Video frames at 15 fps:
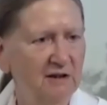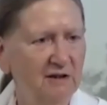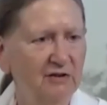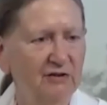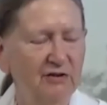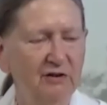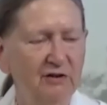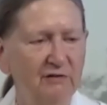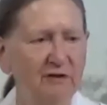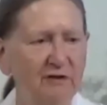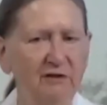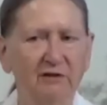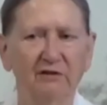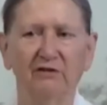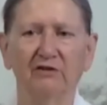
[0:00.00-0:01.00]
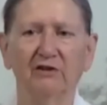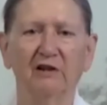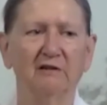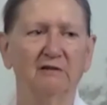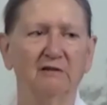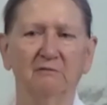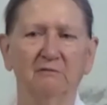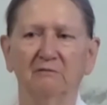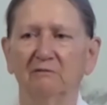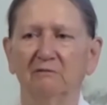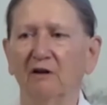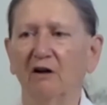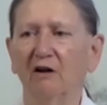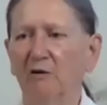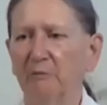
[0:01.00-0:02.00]
servants and
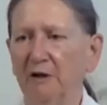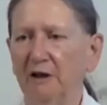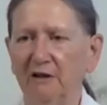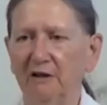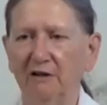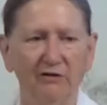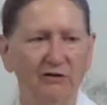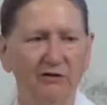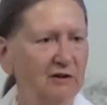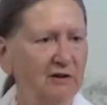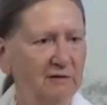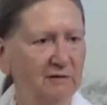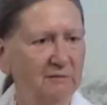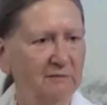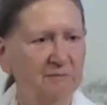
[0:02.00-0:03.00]
armies and